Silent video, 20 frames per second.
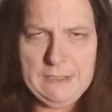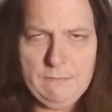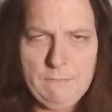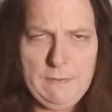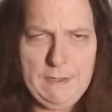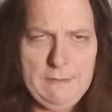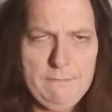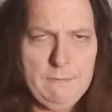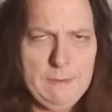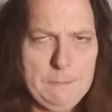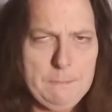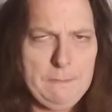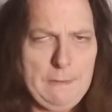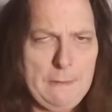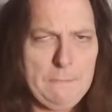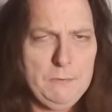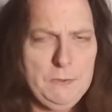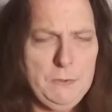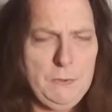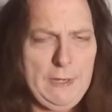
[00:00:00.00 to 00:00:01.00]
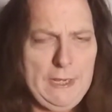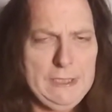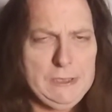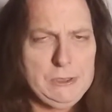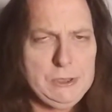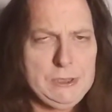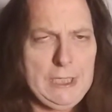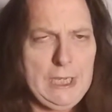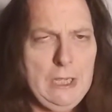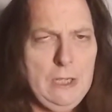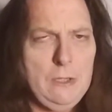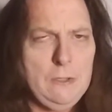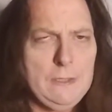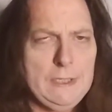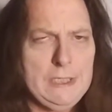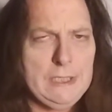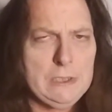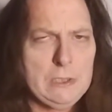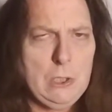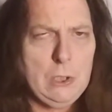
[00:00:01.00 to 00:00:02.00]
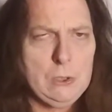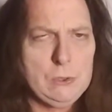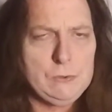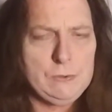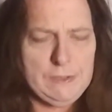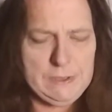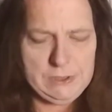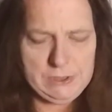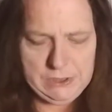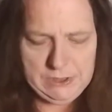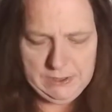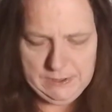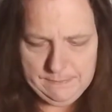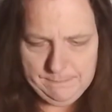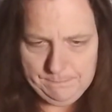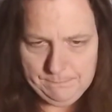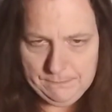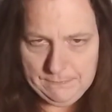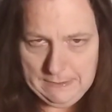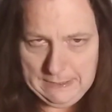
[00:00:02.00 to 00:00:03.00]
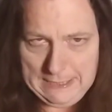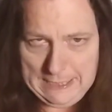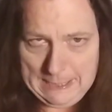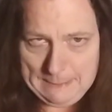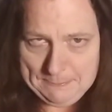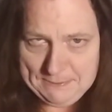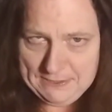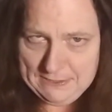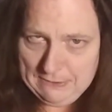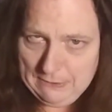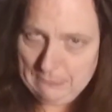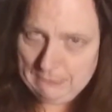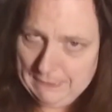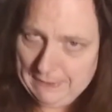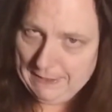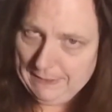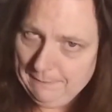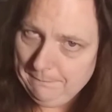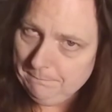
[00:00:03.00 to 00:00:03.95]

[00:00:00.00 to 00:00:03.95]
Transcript: rate with a proper new head shell and a cartridge. Absolutely.